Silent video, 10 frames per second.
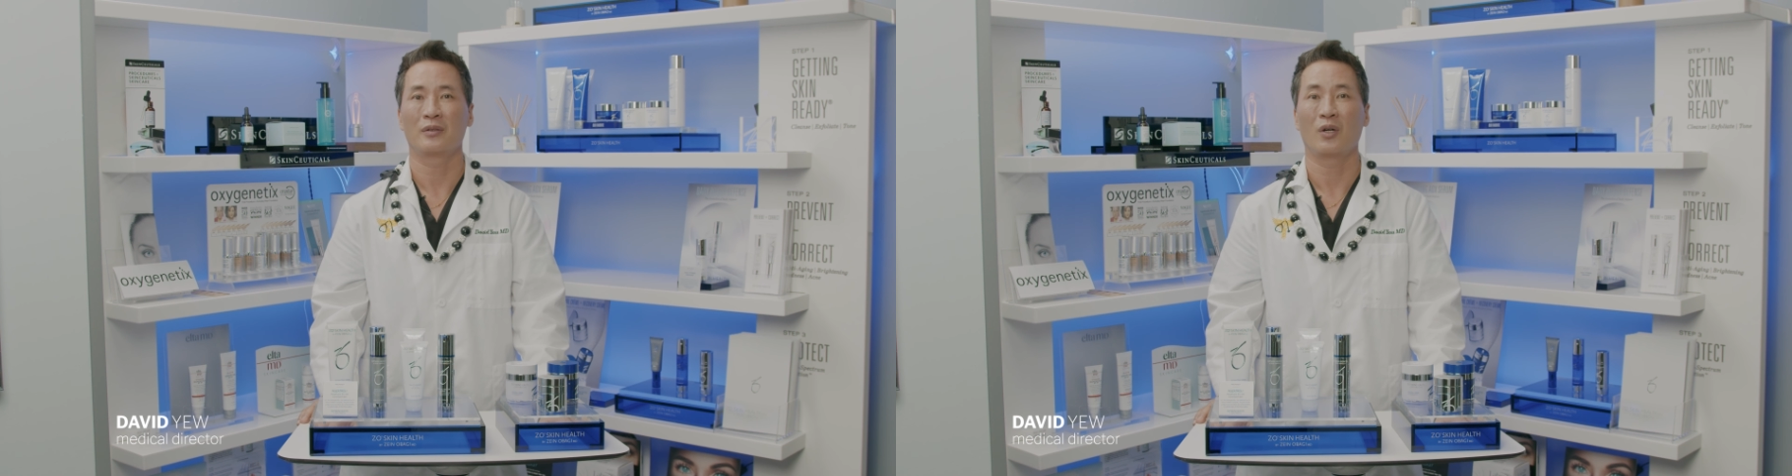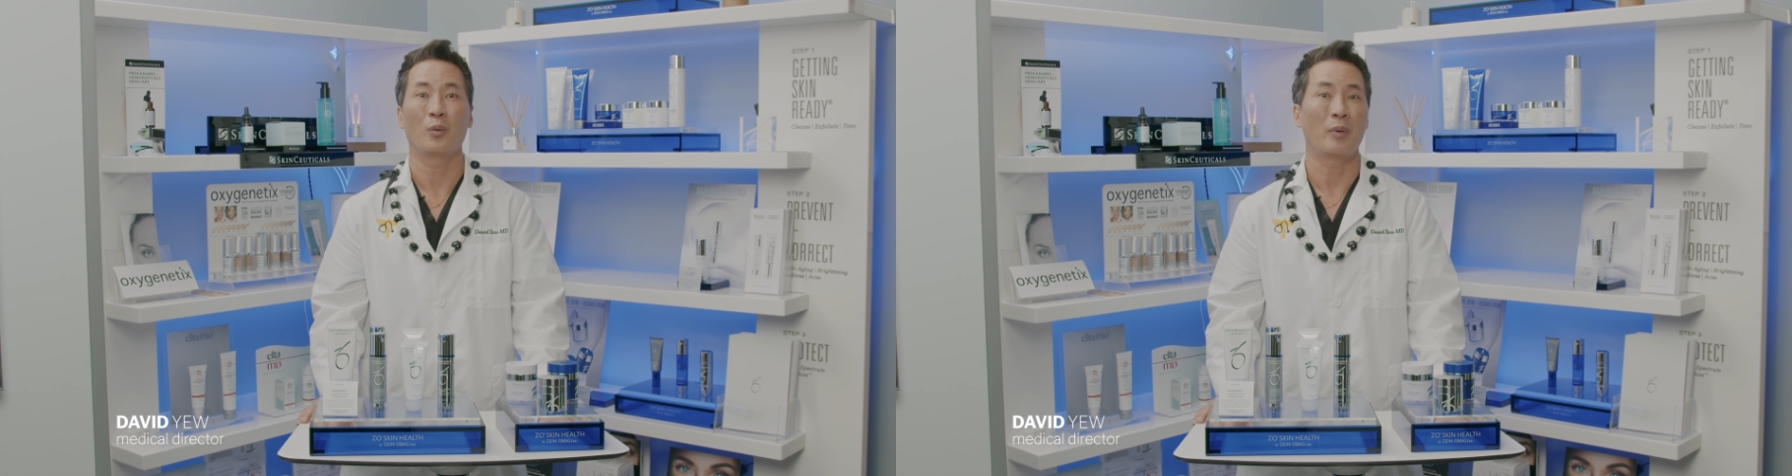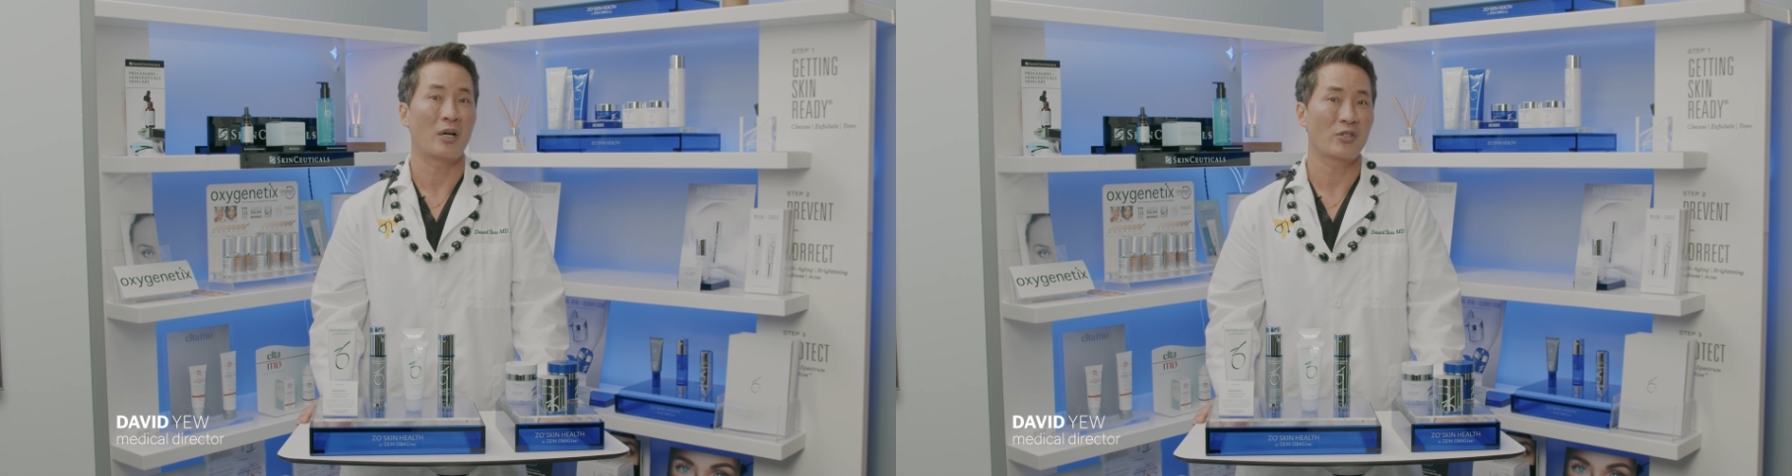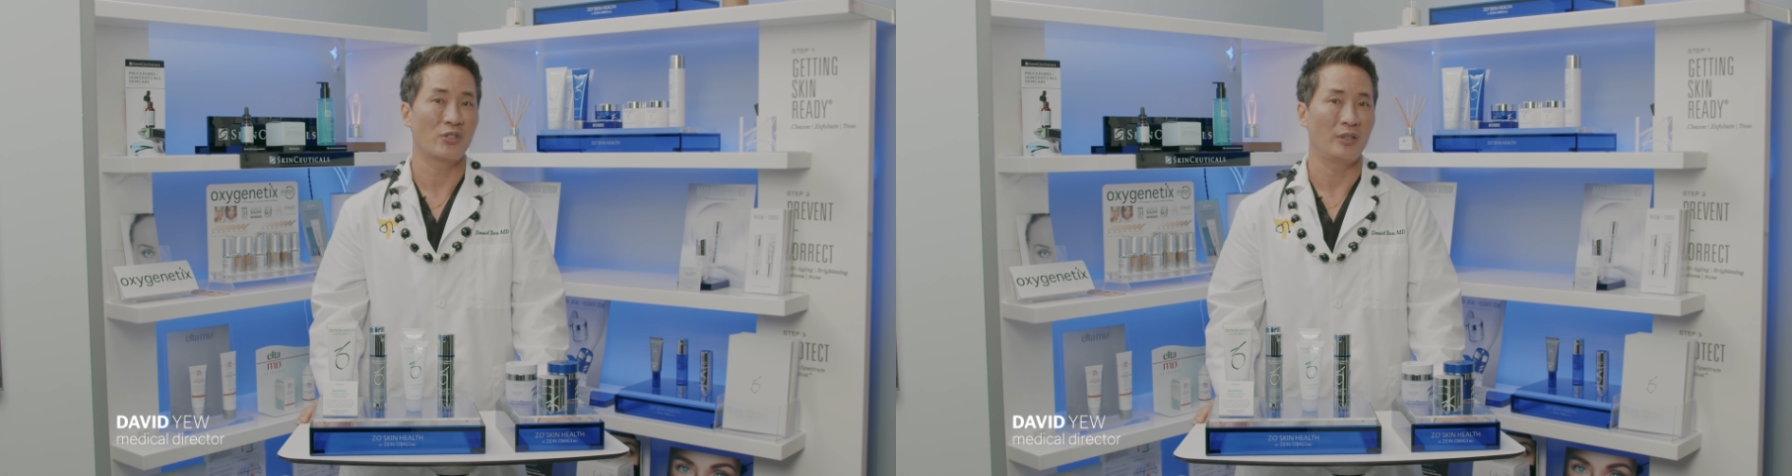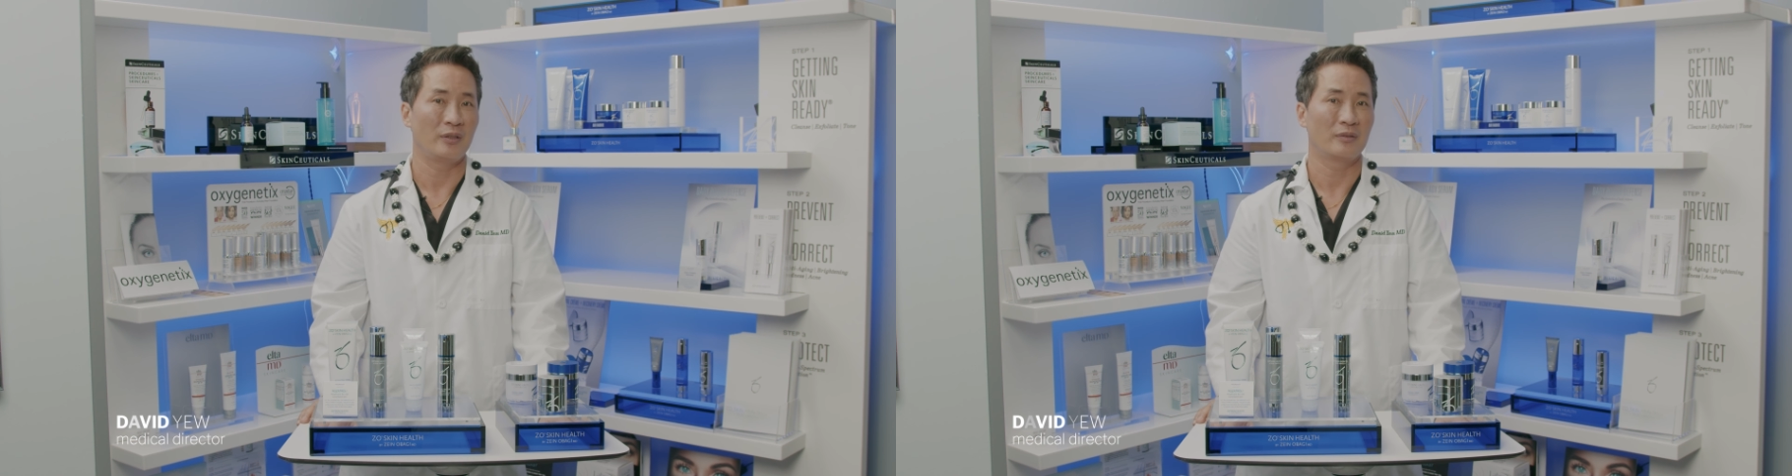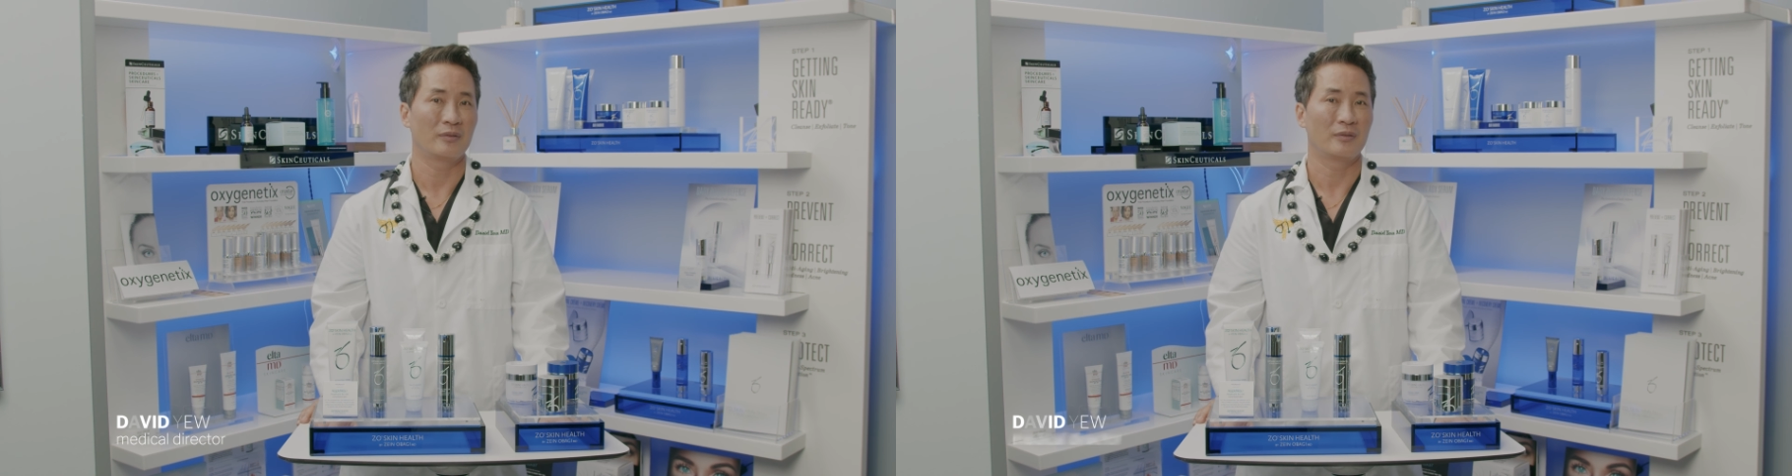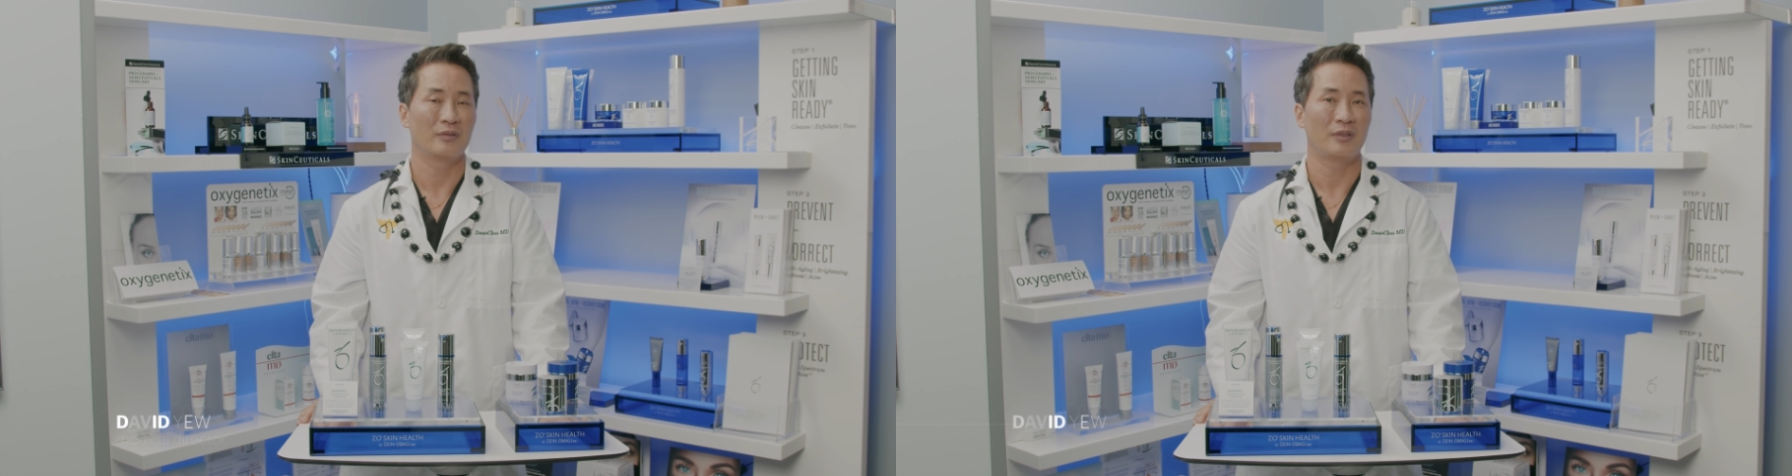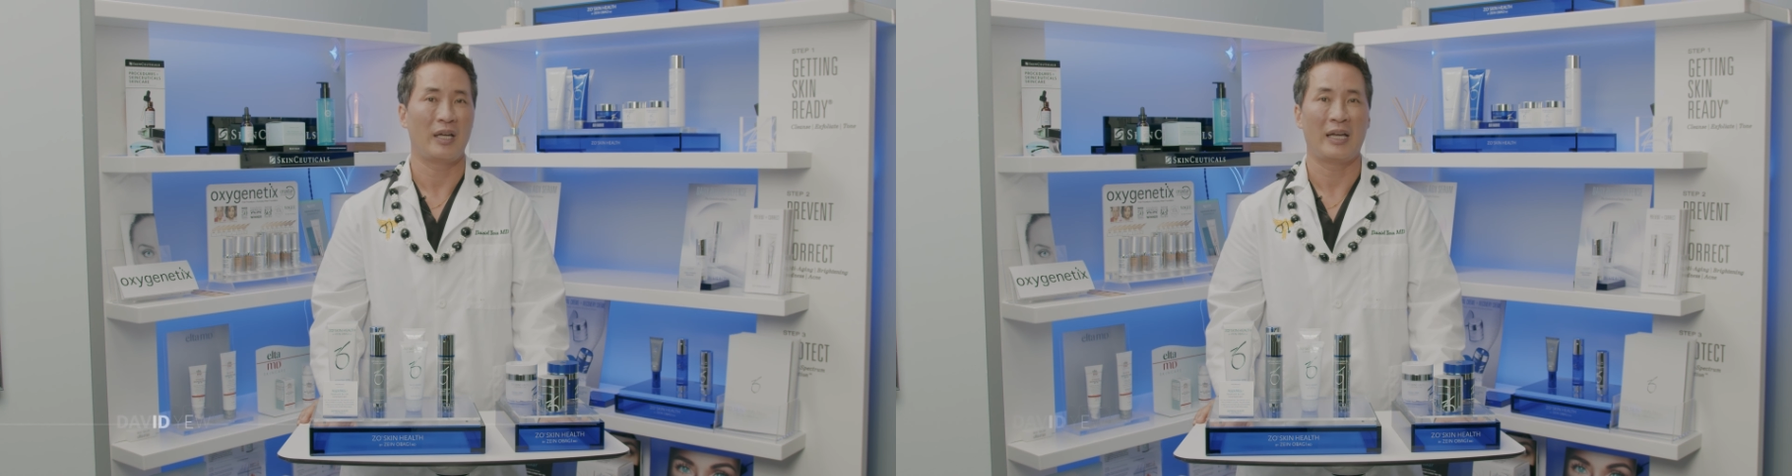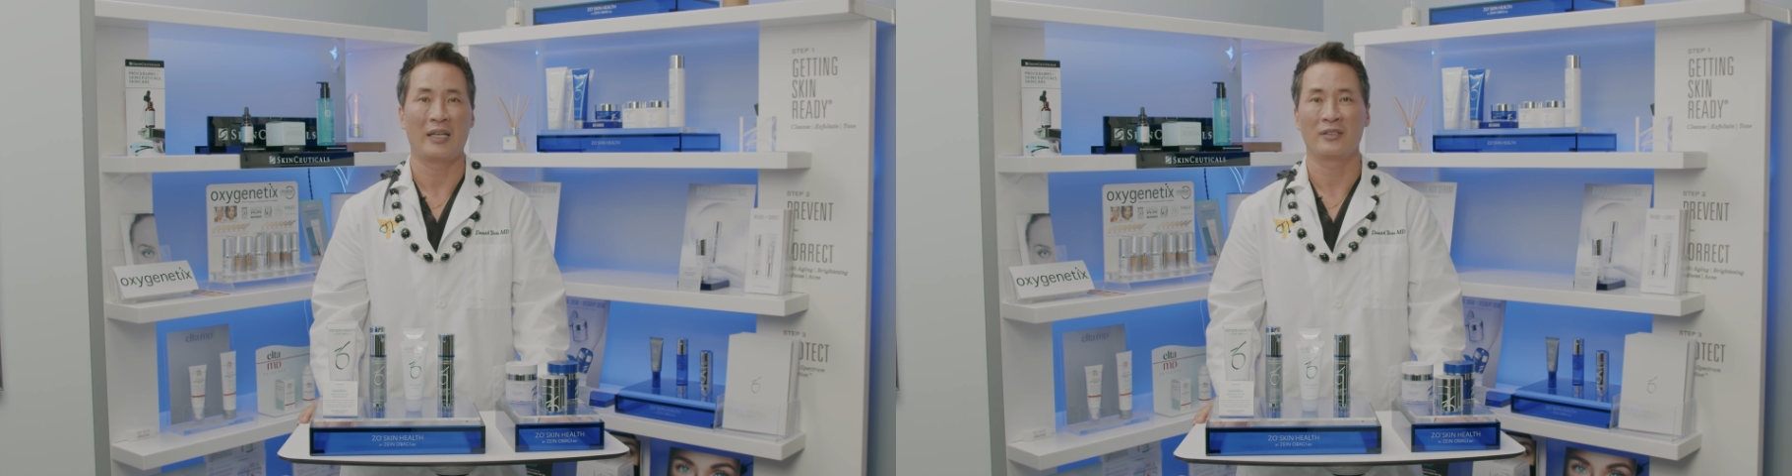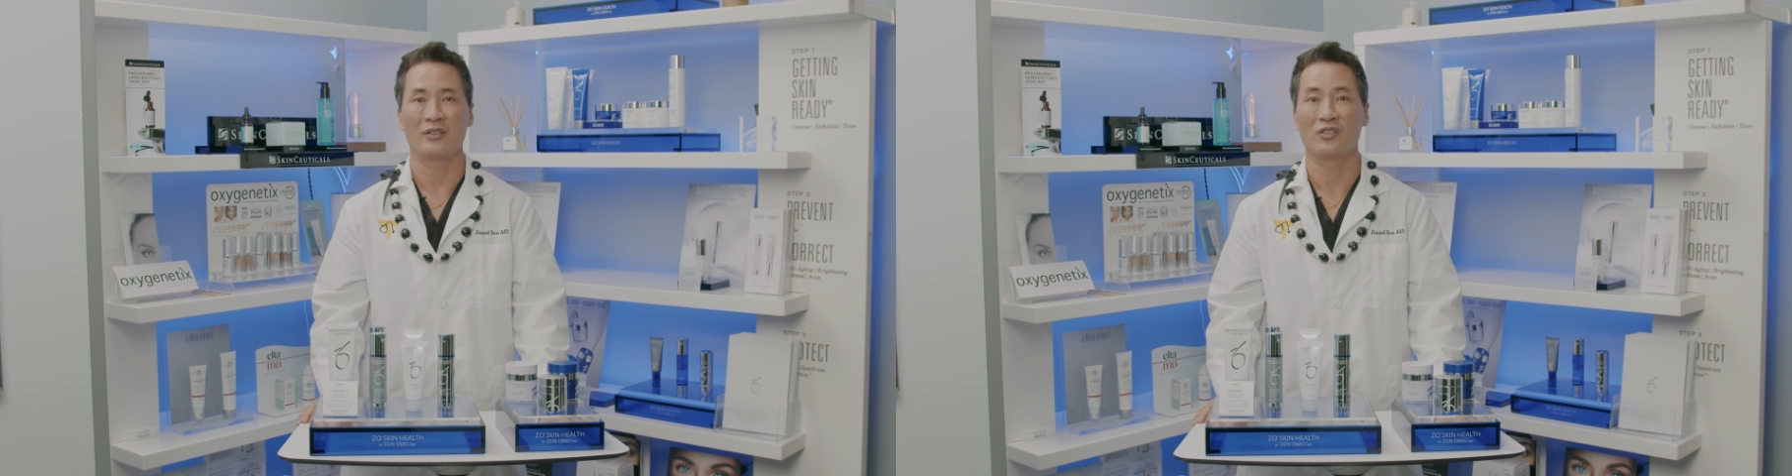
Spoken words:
Obagi and